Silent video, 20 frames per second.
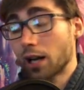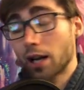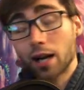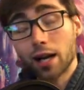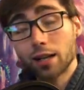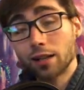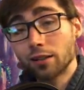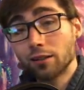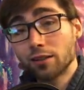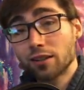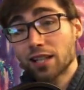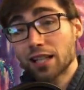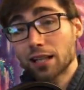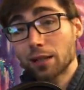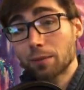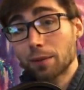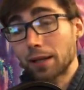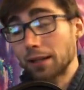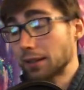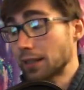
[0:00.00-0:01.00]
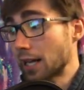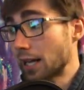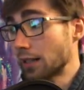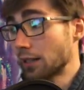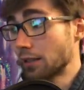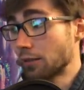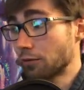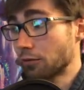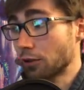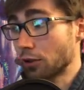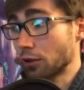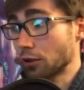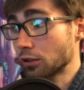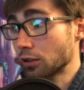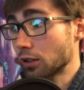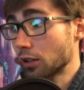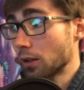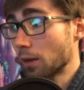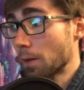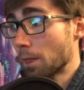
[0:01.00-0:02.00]
I didn't think about that at first.
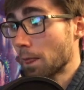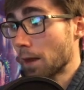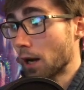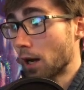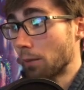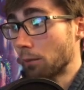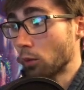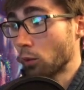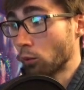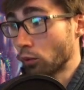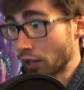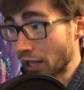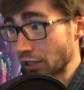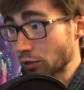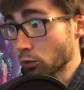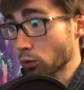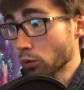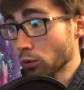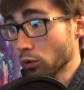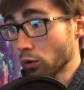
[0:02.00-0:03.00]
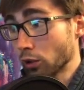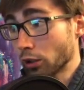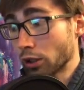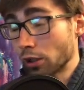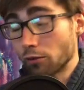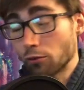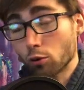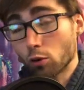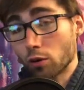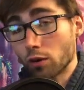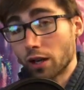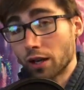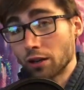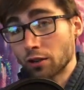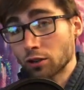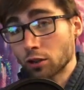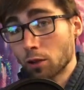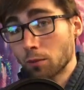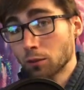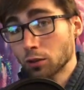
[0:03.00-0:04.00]
But that's what we're looking for there.
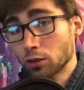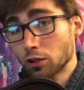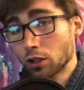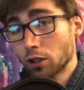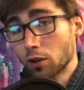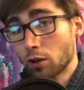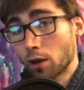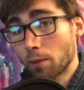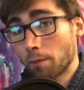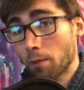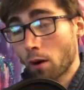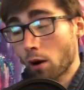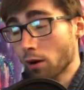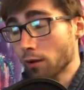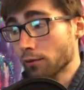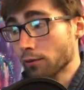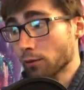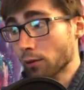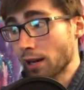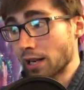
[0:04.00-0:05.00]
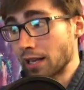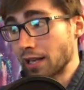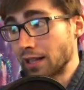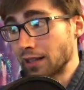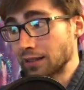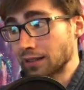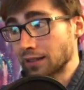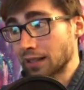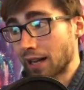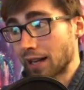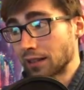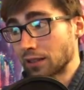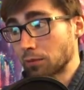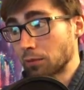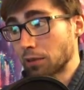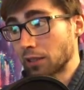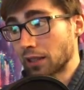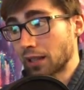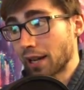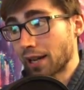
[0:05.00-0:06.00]
Is almost, a bar of right-hand side
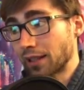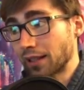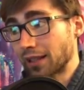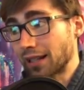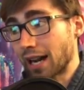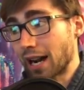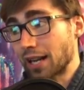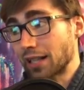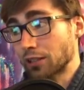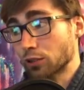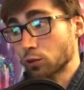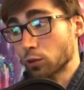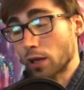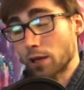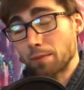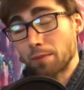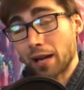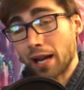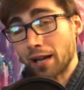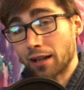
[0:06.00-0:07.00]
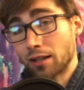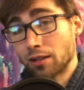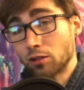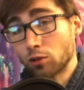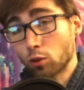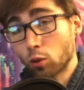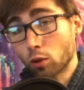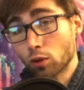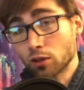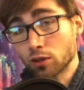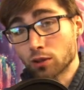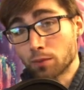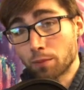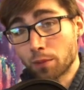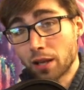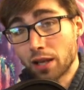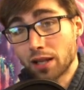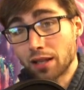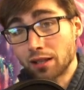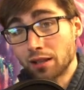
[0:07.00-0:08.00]
spin to kind of guide us right back in towards the
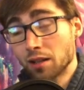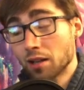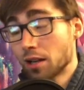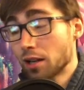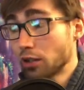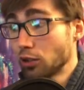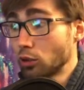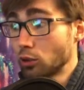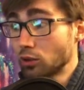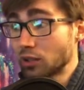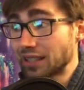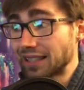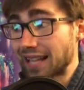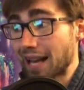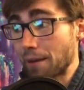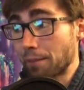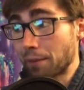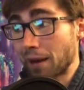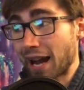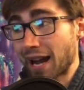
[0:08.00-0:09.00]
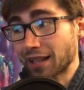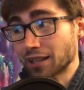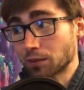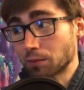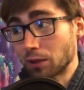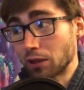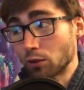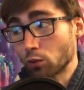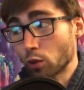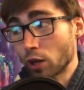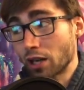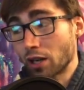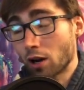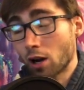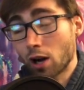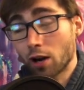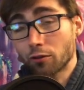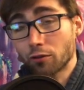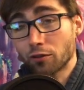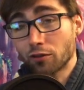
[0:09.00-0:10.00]
pin. Using that backspin right
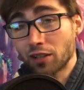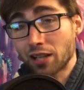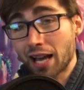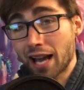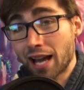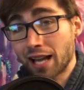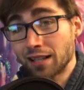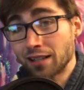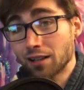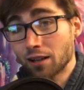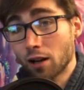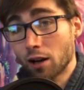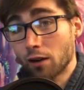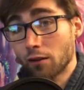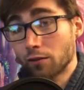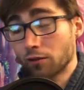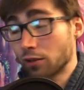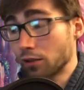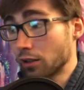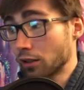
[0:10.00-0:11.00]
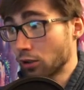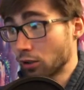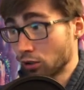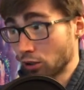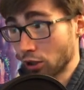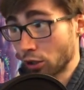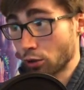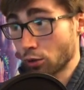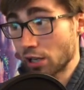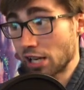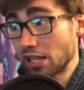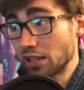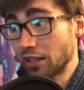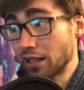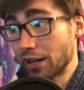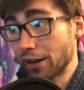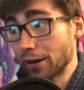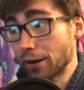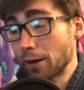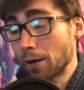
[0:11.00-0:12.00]
off of the end of the green
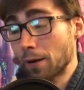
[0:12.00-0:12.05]
there,